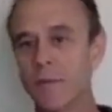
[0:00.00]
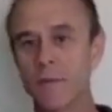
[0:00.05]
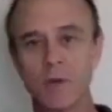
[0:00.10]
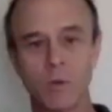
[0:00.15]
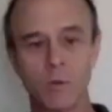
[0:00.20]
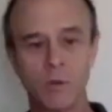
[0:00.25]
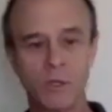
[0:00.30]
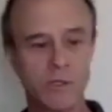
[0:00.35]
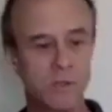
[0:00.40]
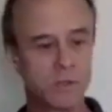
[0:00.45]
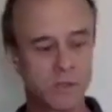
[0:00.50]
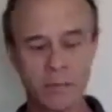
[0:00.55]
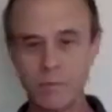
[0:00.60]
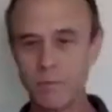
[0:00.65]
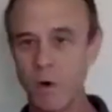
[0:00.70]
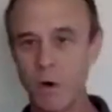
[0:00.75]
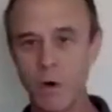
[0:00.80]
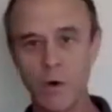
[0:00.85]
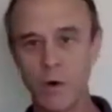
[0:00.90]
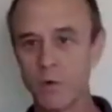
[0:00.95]
We use them
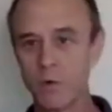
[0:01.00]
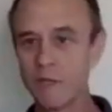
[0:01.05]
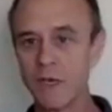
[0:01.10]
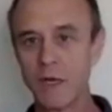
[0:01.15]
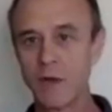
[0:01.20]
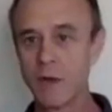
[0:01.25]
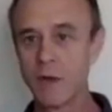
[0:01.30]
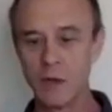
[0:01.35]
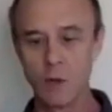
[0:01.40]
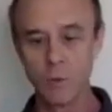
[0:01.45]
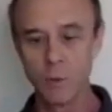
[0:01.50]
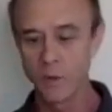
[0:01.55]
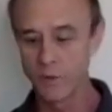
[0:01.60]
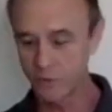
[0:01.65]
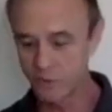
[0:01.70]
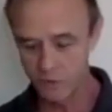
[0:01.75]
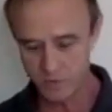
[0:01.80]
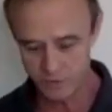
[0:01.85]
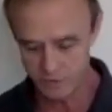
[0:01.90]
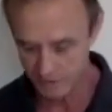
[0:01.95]
all day long. Whether you're
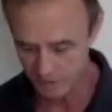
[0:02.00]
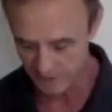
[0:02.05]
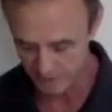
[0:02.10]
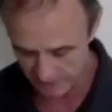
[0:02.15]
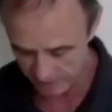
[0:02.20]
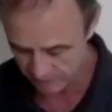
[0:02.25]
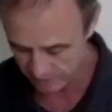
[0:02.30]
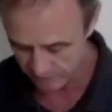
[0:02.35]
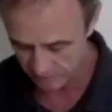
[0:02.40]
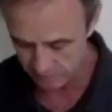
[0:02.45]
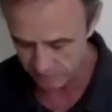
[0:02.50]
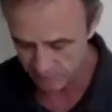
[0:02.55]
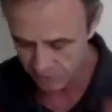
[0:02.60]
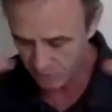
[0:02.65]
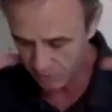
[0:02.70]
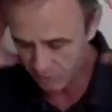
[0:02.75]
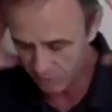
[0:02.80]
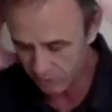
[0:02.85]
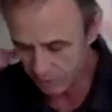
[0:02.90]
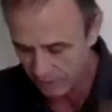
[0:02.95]
sitting at a computer and
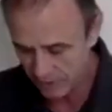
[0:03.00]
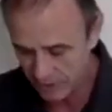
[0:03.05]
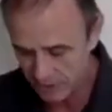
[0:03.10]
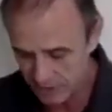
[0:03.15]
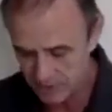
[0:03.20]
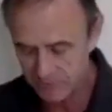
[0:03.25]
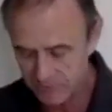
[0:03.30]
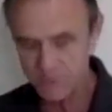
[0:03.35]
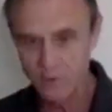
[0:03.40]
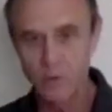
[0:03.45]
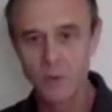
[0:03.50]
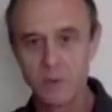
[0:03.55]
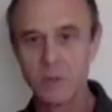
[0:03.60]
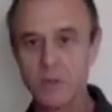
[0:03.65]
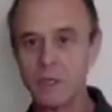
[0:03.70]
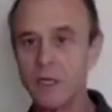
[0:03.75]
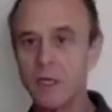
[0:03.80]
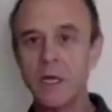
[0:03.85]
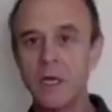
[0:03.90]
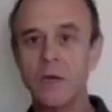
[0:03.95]
your head is forward,
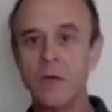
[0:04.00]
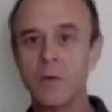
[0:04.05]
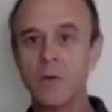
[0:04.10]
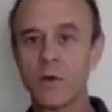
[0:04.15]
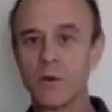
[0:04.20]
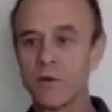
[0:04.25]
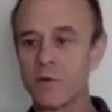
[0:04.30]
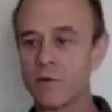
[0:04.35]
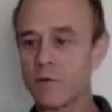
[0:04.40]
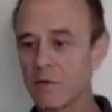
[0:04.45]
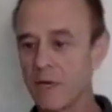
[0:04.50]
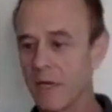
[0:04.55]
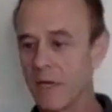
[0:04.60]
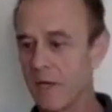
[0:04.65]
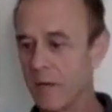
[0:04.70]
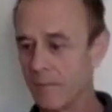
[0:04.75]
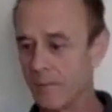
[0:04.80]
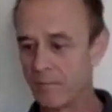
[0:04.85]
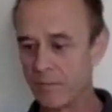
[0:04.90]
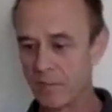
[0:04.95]
whether you're
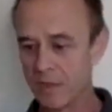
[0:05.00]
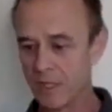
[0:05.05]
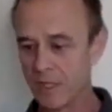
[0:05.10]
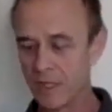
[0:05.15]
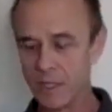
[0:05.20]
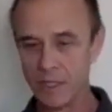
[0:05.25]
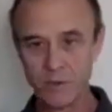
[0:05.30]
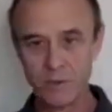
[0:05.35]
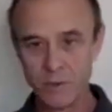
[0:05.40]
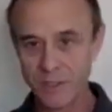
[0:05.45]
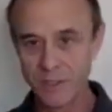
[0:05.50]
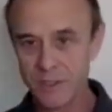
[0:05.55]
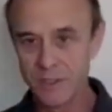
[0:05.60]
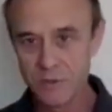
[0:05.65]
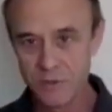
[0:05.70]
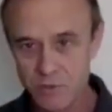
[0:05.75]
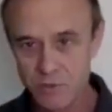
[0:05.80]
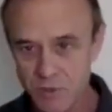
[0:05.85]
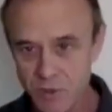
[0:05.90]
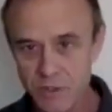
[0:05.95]
out doing
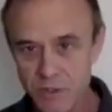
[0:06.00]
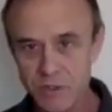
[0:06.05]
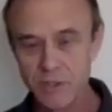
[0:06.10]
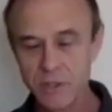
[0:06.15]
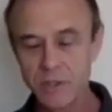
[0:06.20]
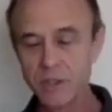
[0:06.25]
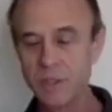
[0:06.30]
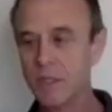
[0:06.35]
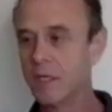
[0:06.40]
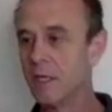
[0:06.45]
construction,